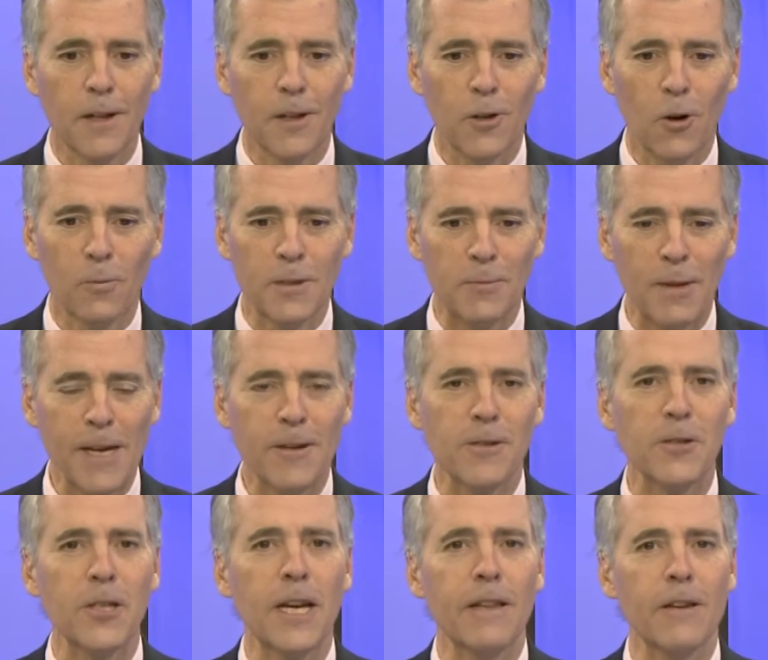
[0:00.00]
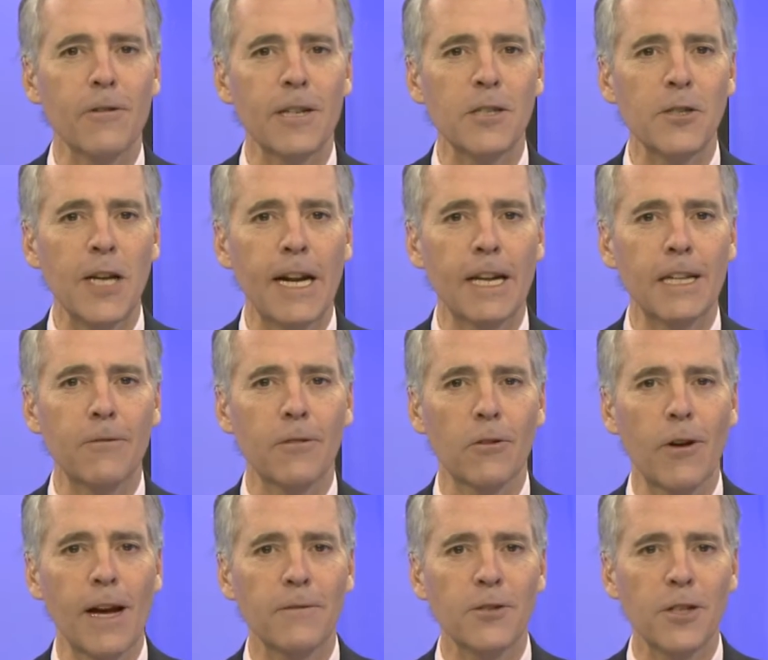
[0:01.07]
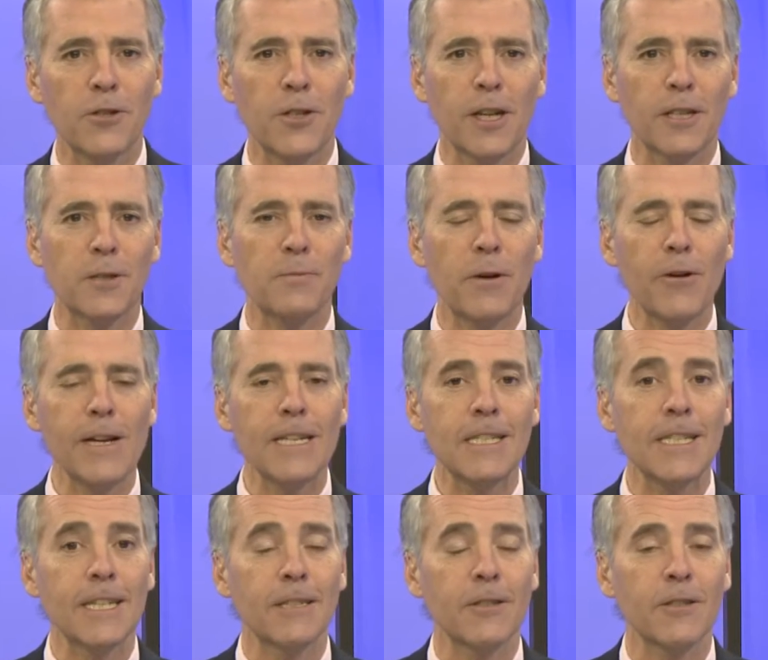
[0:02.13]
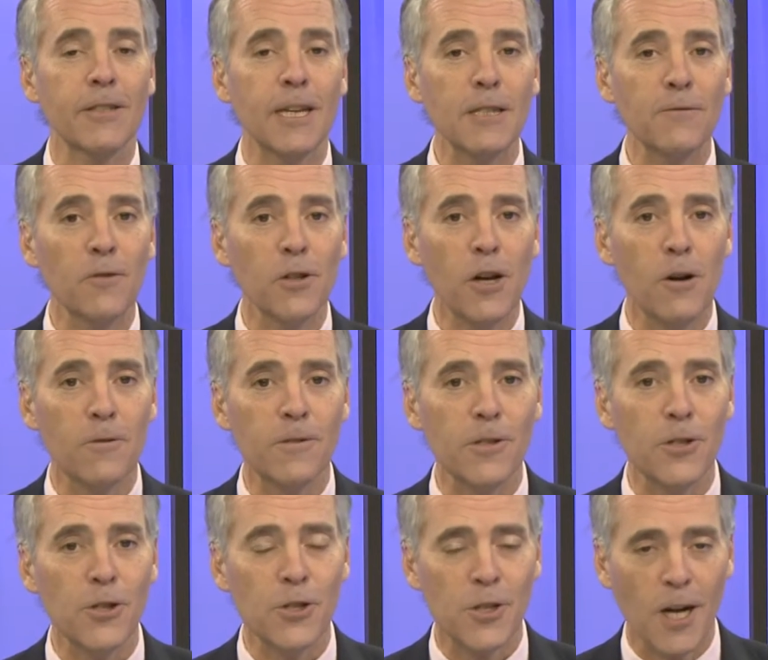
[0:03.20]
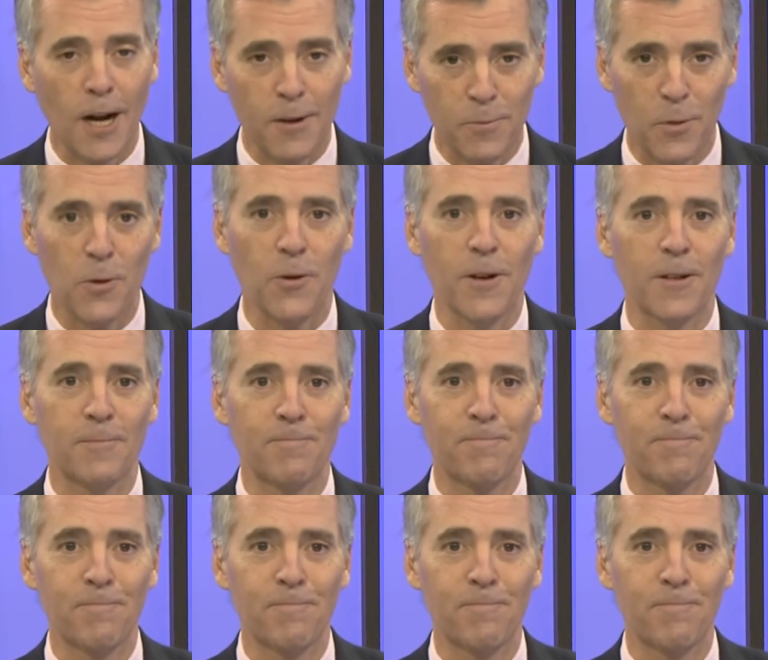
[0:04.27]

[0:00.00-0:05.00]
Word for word: Colby's players say they're excited to have such an experienced and successful coach on board.